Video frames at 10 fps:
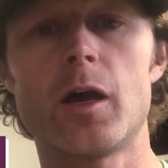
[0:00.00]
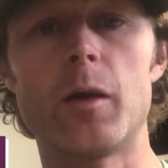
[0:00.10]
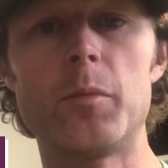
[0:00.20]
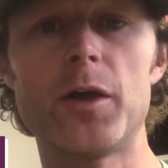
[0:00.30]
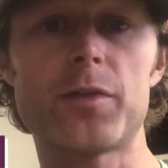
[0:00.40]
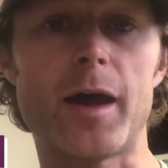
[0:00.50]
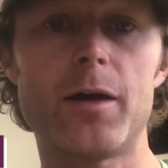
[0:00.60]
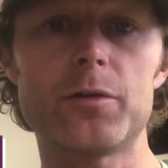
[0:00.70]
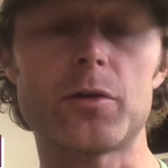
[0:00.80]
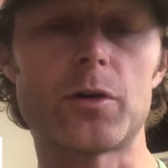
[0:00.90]
a month
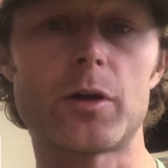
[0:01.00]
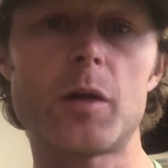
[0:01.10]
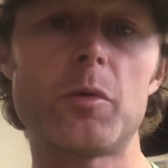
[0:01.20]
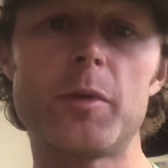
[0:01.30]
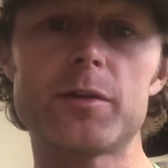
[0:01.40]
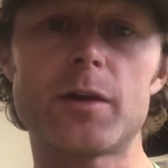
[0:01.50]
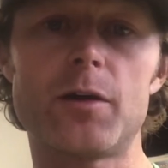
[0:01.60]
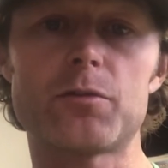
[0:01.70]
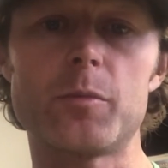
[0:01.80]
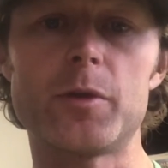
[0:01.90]
out or a couple months
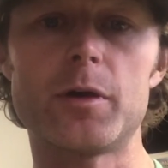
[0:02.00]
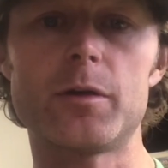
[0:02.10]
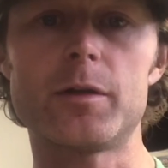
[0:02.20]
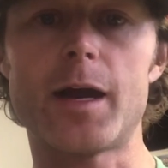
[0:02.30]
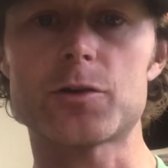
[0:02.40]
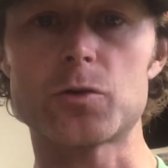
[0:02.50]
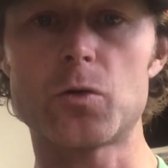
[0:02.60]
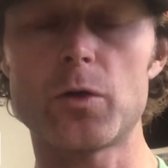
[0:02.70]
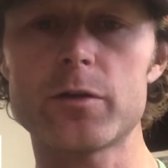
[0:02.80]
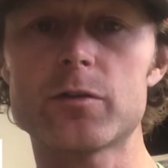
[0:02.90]
out from the actual
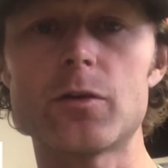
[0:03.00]
course,